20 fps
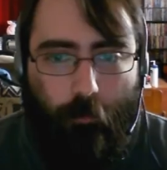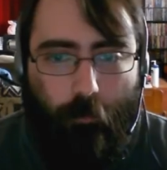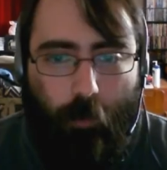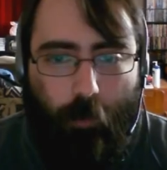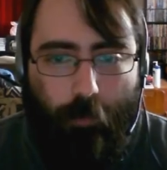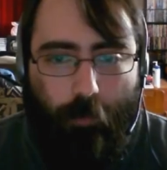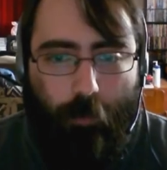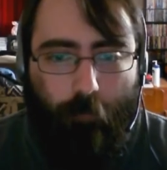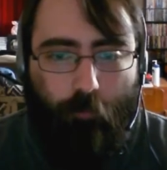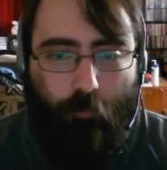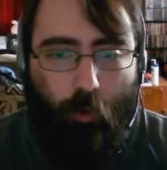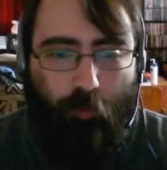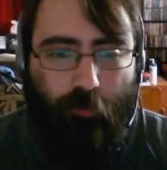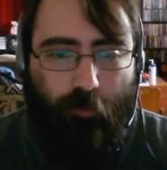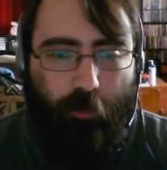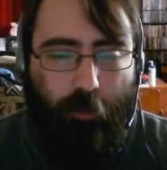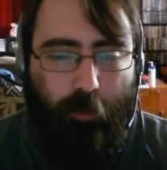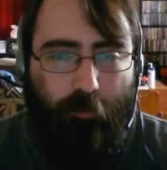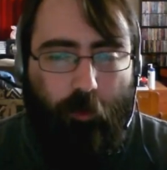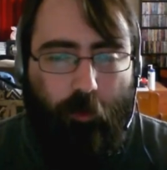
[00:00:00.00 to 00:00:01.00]
And then, of course,
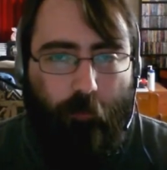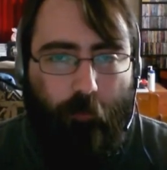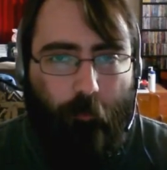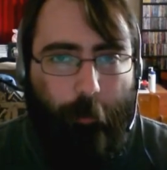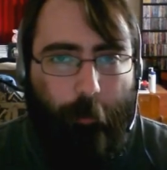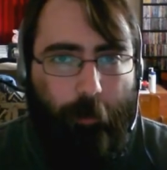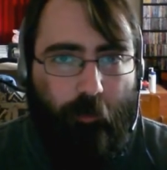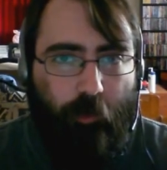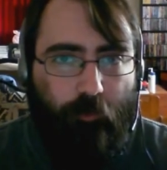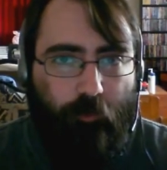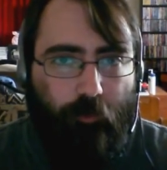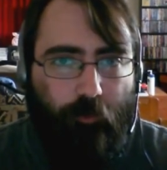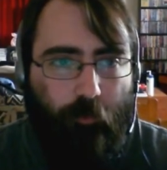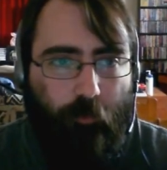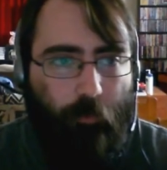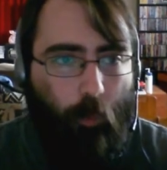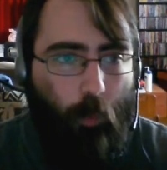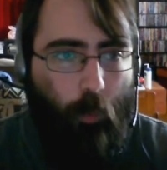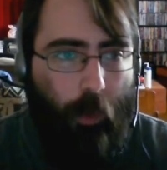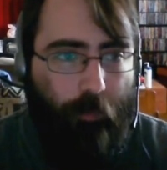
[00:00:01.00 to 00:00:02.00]
like I said, you have to pay attention to
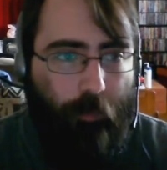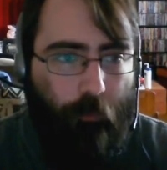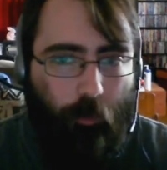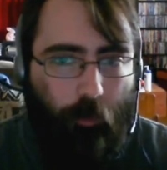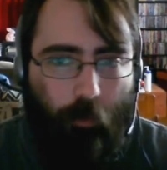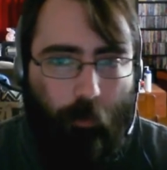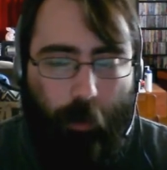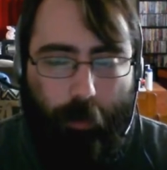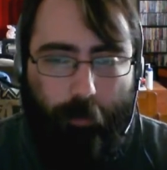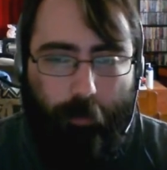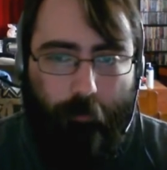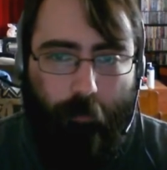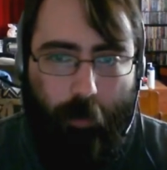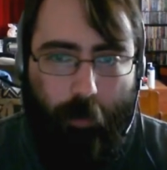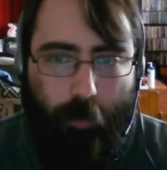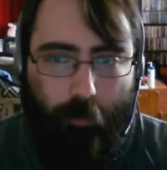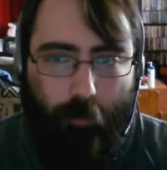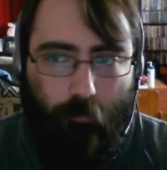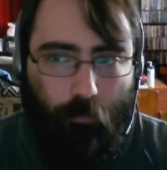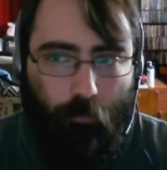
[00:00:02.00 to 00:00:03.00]
the weather
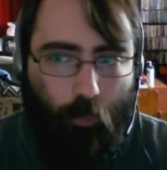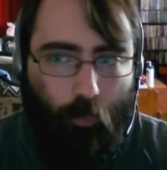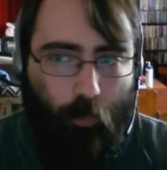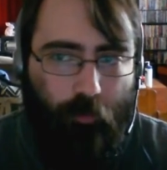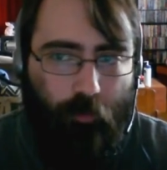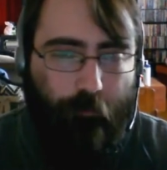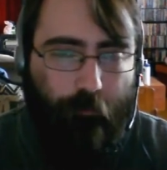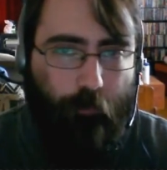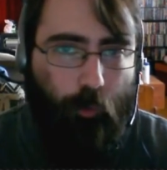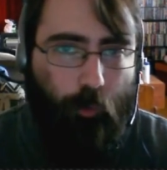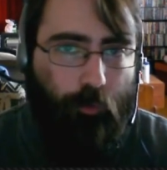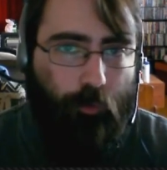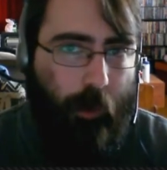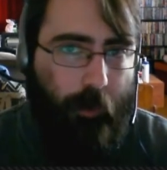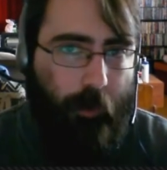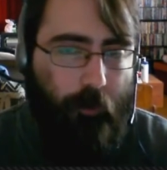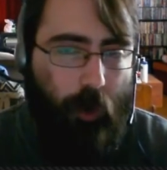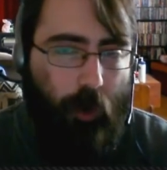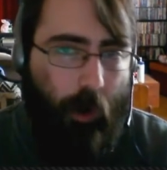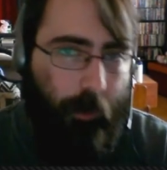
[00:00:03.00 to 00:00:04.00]
and which food you
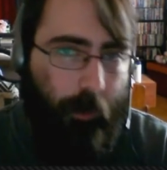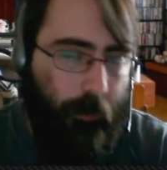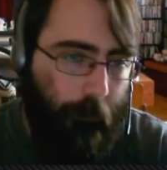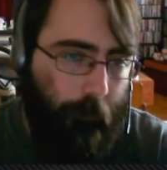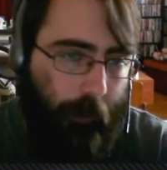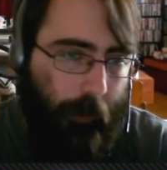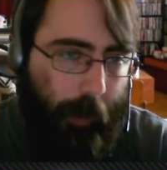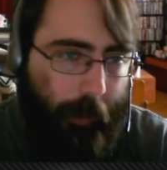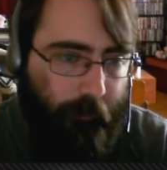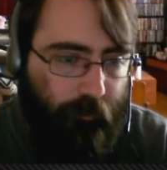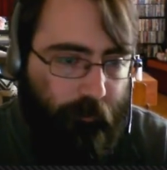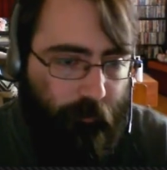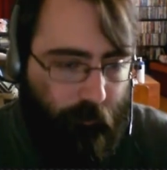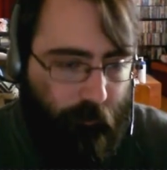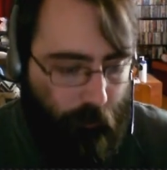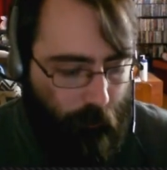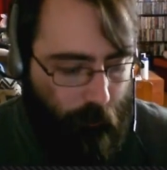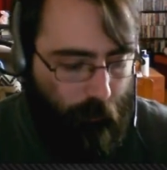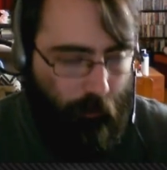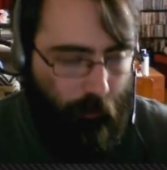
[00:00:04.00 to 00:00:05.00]
had in your item
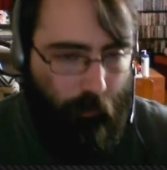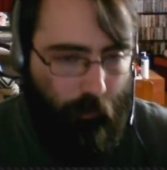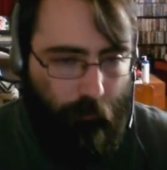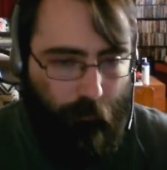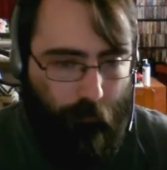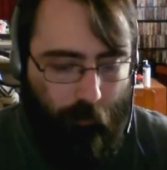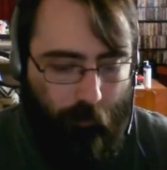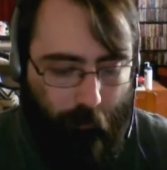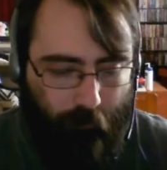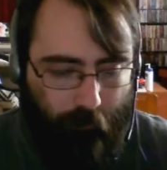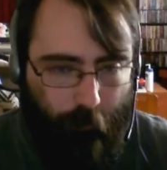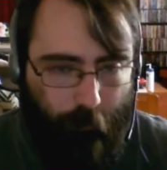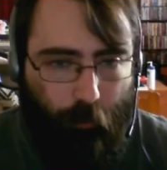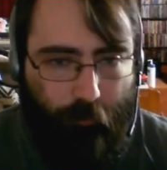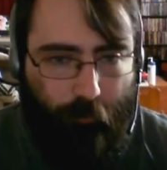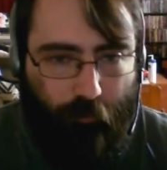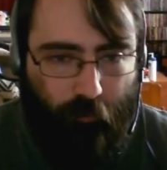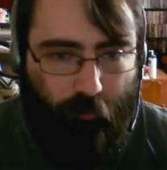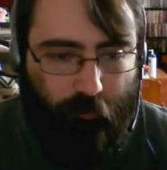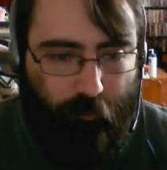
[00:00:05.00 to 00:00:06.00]
last, like the
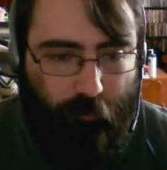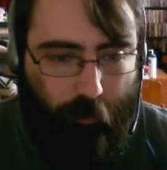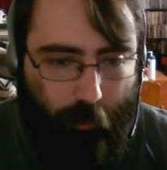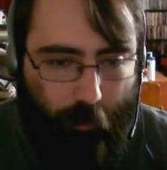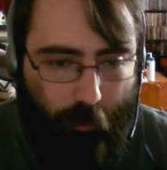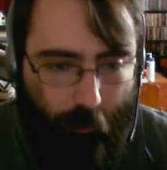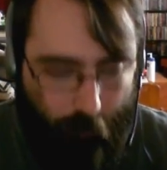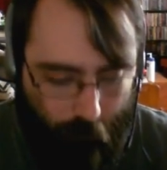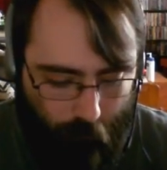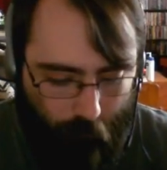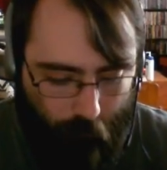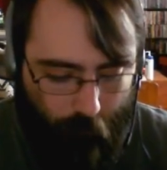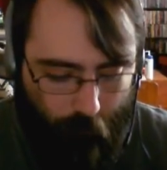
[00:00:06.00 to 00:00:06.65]
previous day.